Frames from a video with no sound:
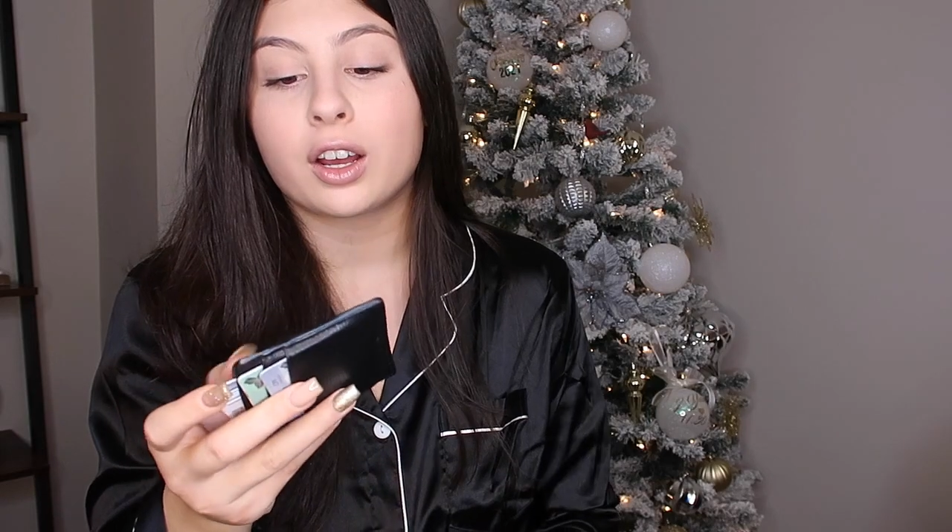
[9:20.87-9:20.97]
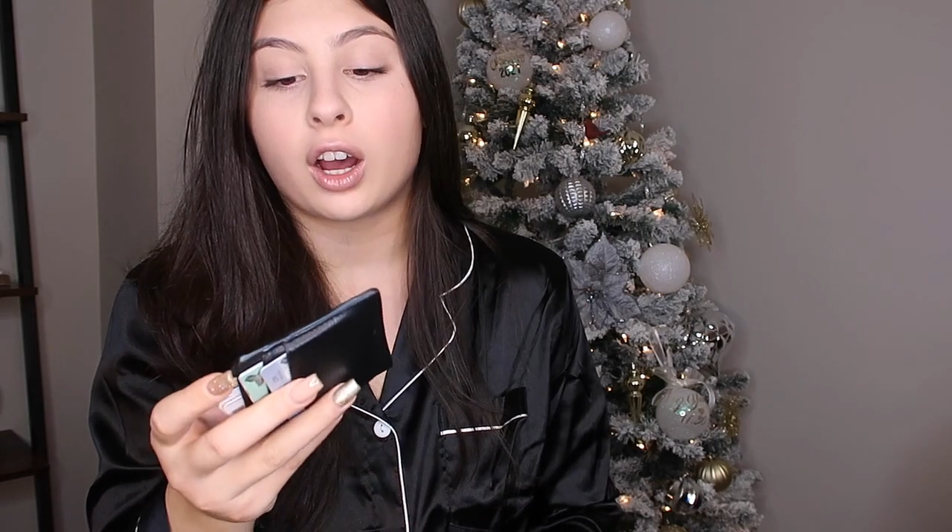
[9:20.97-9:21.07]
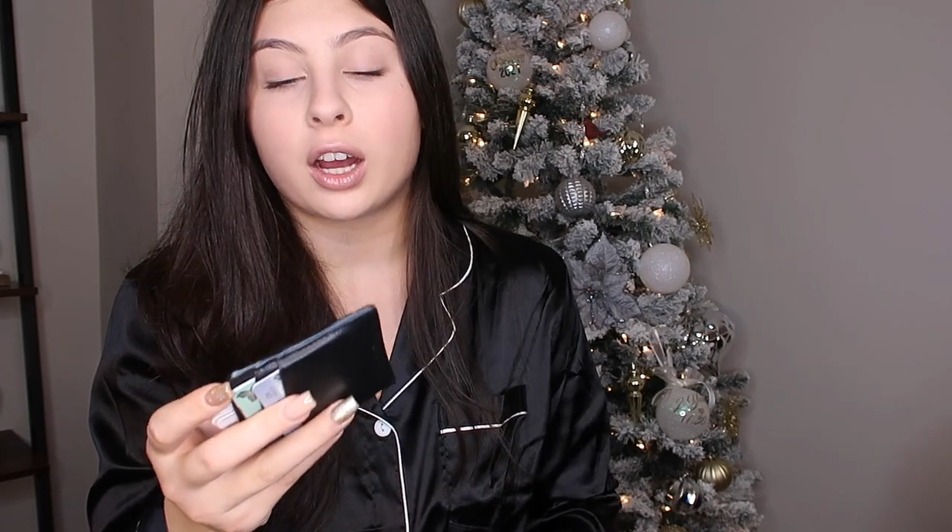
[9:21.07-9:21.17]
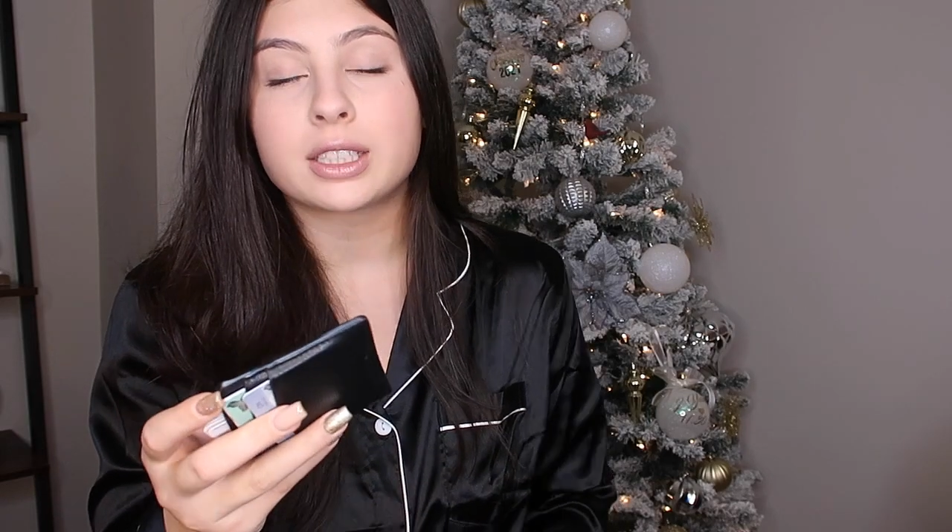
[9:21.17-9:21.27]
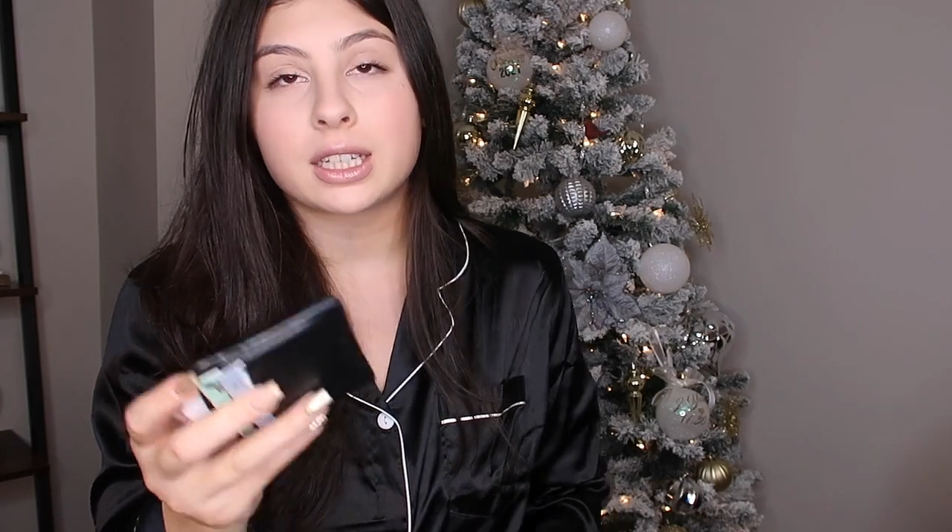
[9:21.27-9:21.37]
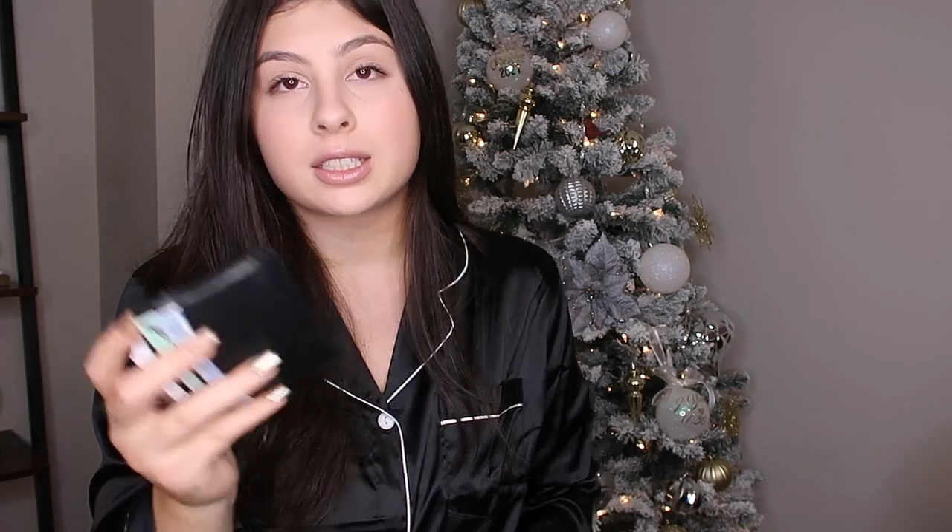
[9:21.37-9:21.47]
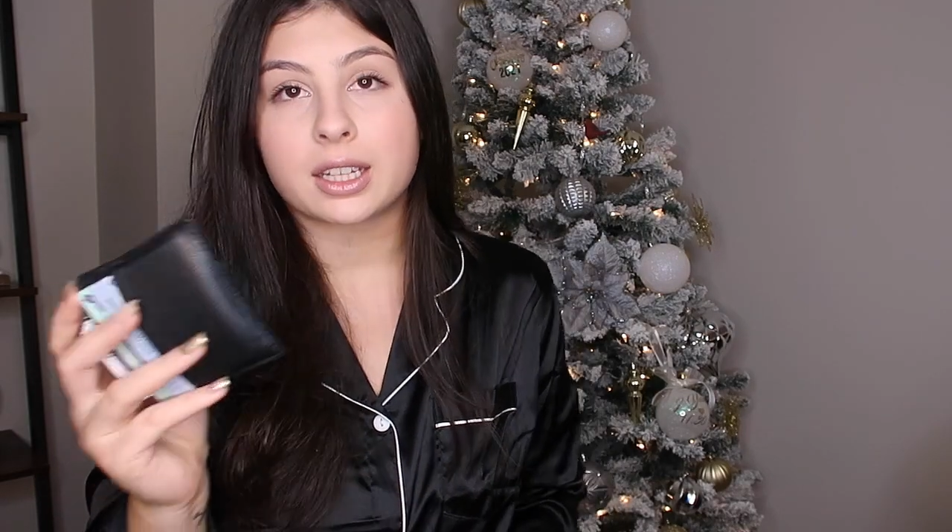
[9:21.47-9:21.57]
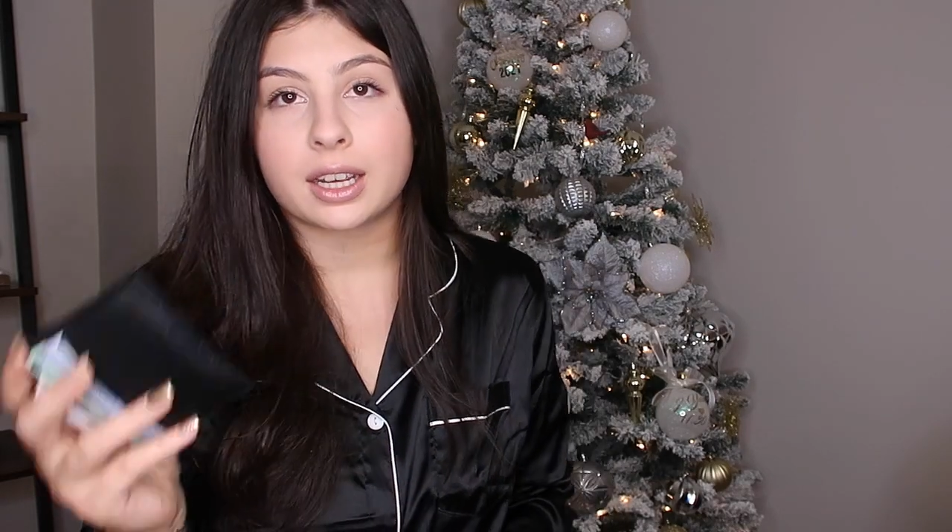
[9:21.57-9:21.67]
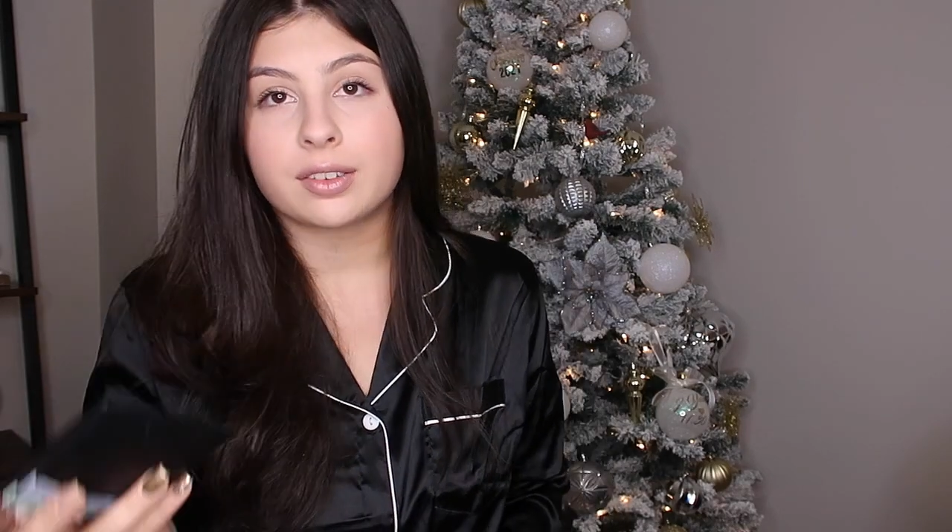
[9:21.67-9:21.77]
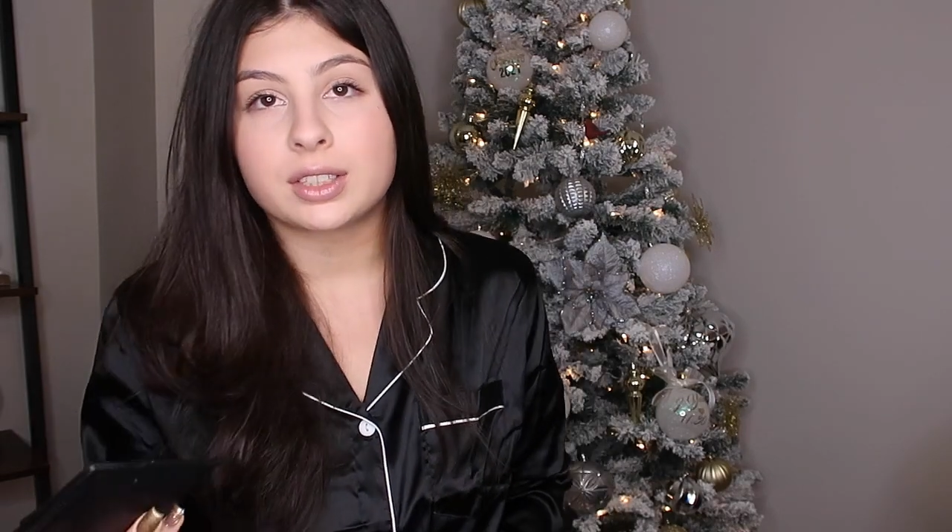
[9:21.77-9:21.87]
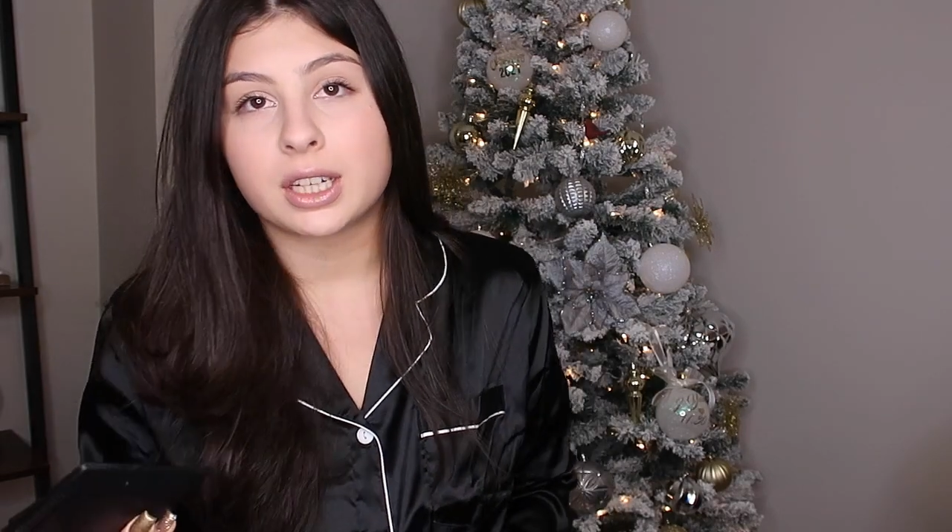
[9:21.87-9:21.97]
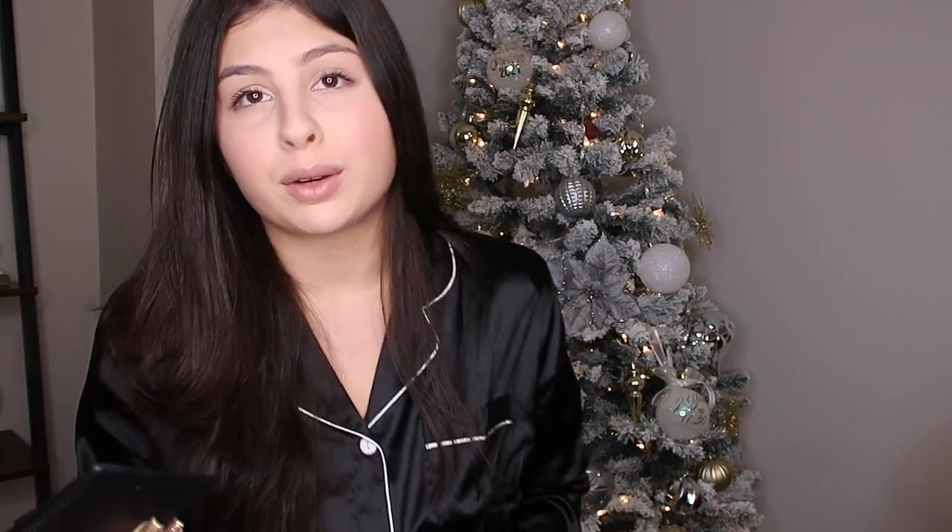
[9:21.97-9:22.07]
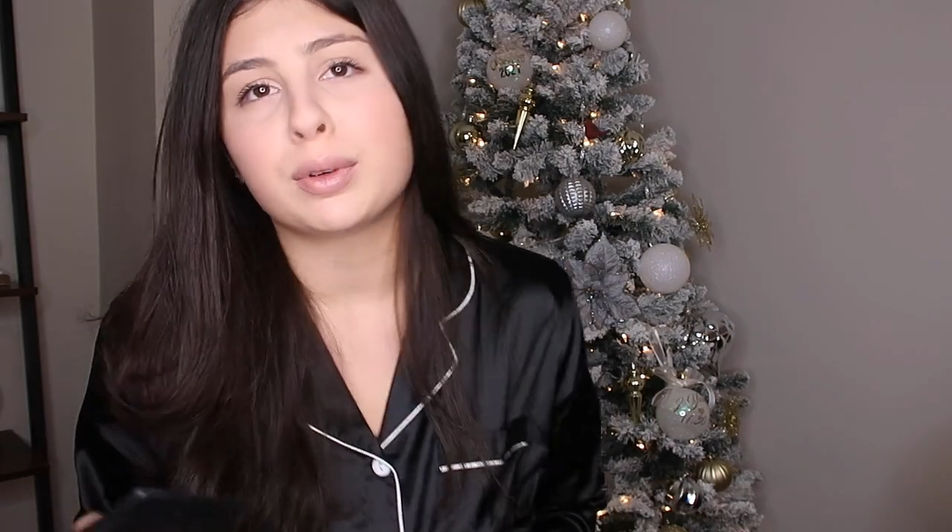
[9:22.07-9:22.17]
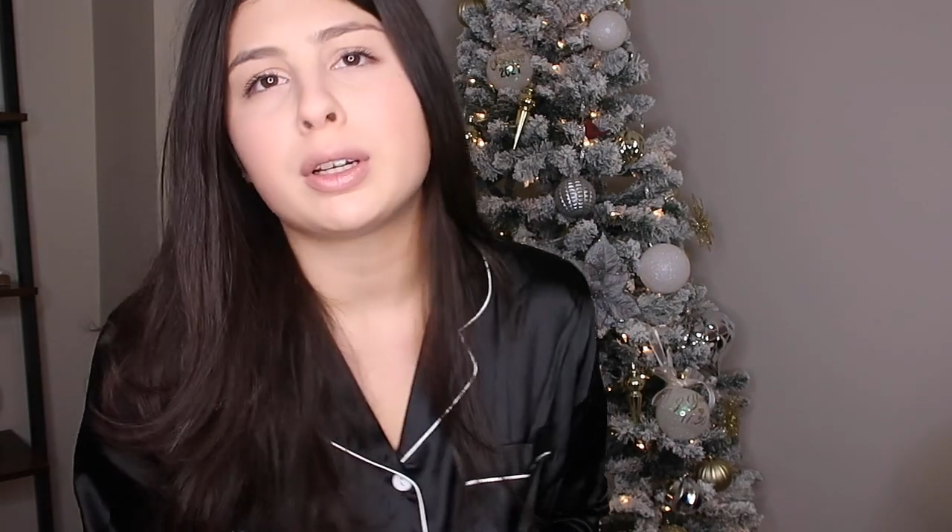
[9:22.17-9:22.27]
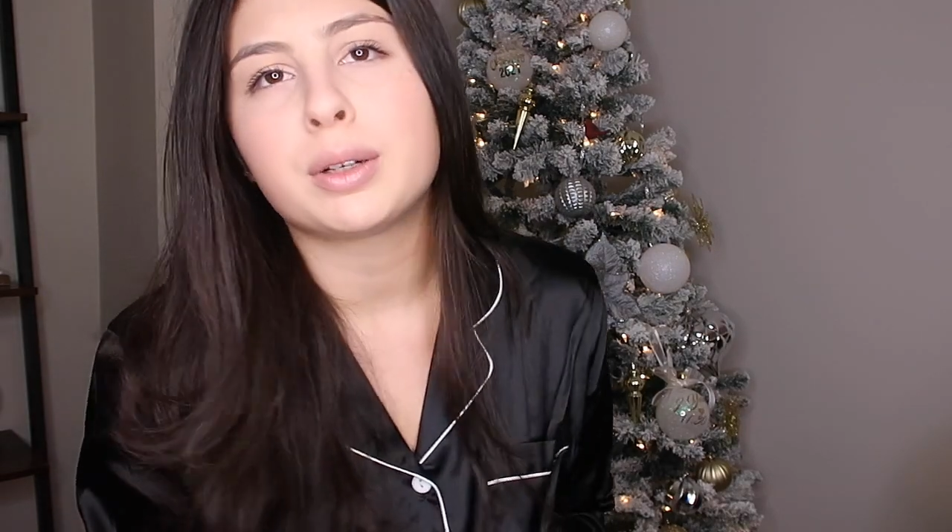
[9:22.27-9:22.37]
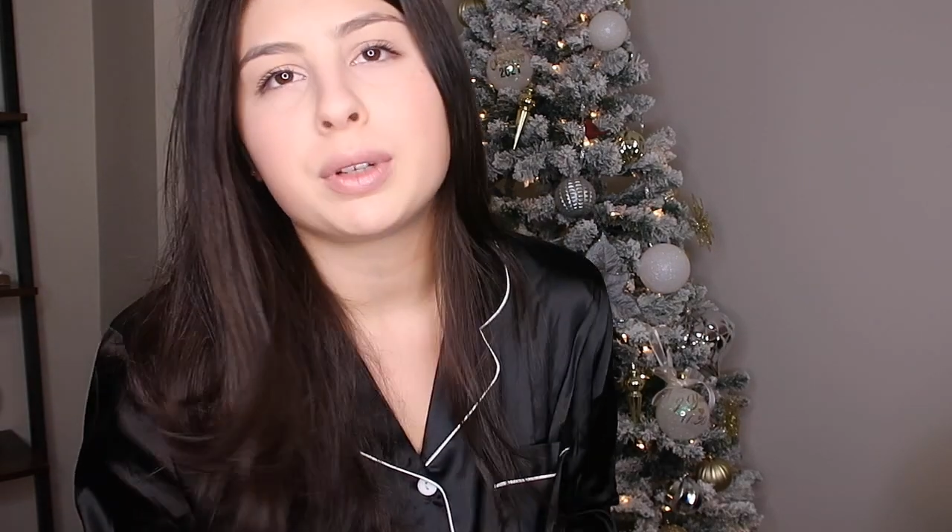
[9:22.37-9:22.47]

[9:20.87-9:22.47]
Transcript: got as a gift and I really,